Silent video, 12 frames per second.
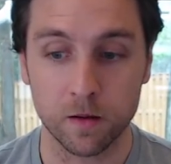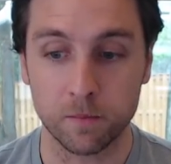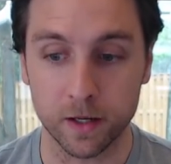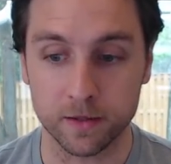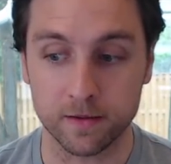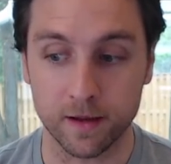
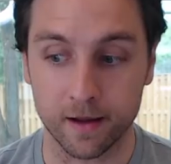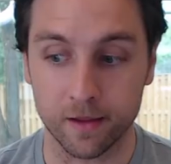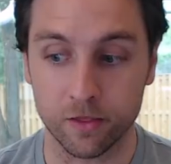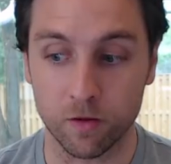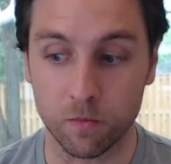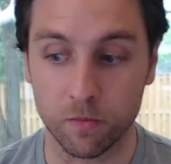But
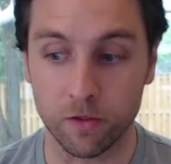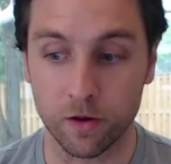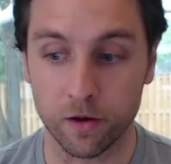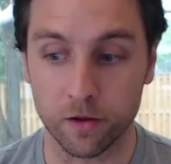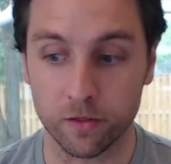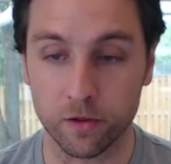
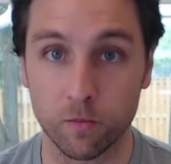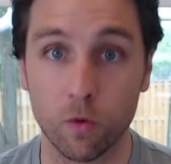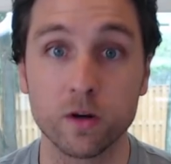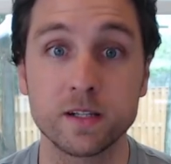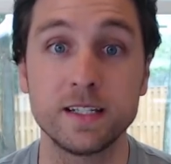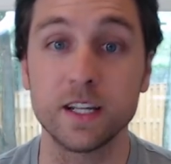the
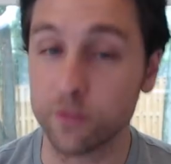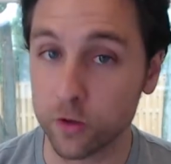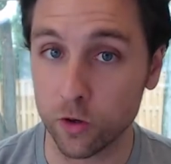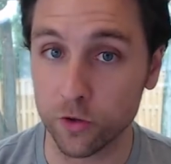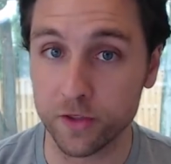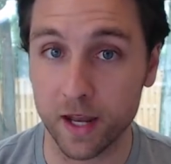more
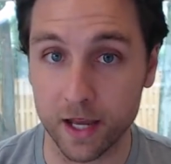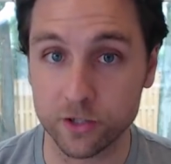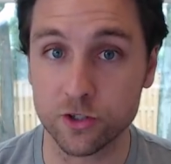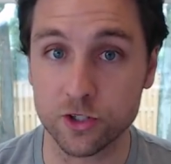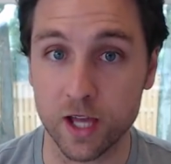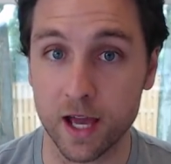difficult that
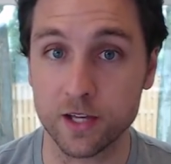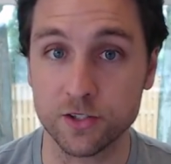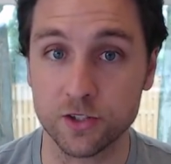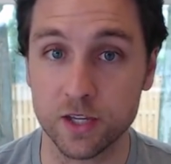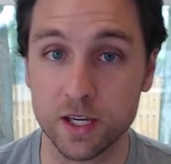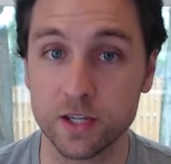
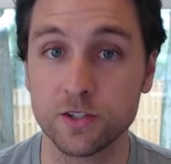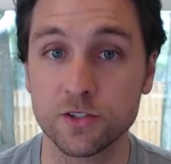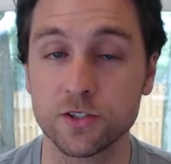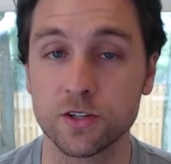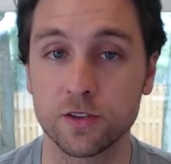exercise is,